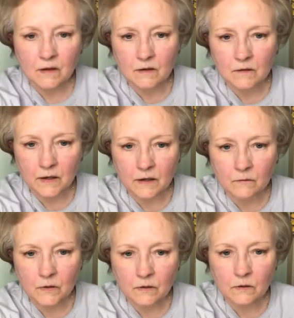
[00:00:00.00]
Okay,
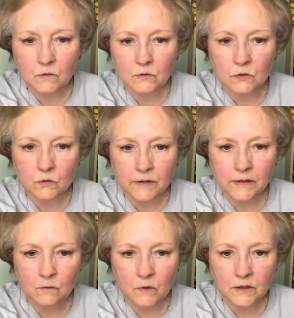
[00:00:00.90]
we, ooh,
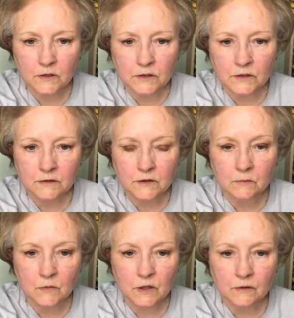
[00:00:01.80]
tornado watch till
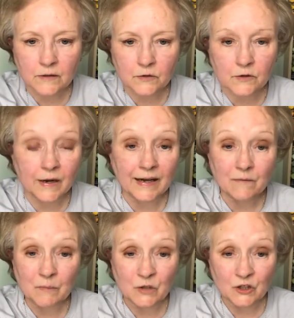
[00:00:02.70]
tomorrow afternoon. I haven't
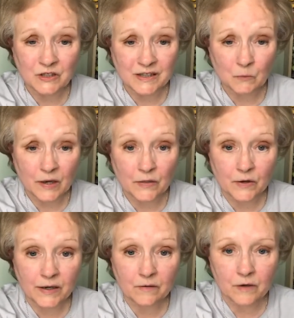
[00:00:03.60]
even looked at our weather.
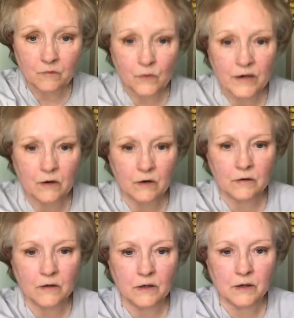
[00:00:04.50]
I don't know if we are or
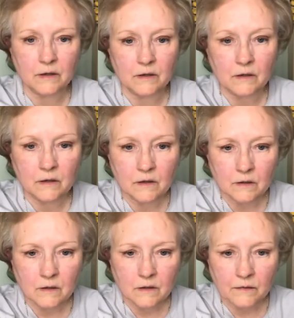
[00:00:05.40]
not.
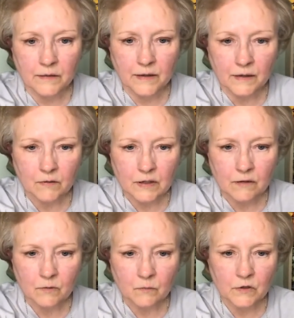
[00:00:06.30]
They haven't
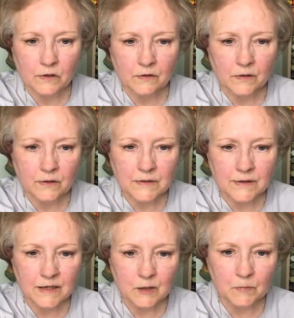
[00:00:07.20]
even with
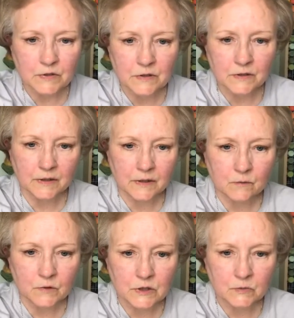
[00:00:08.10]
Tampa tonight,
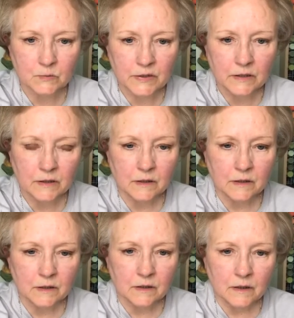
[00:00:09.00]
which will be
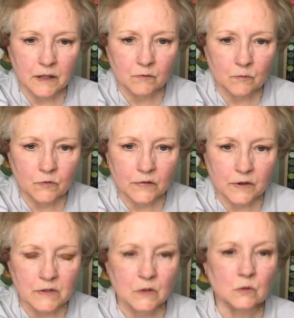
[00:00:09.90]
even with
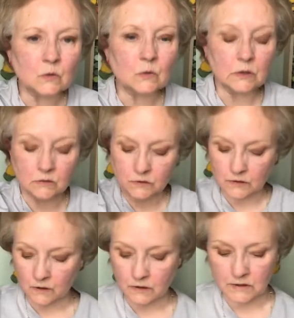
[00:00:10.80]
us. Oh, well,
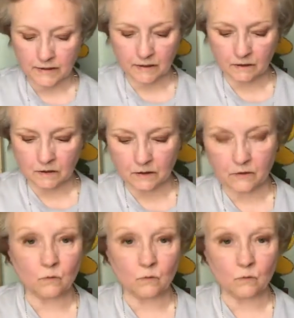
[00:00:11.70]
y'all stay alert.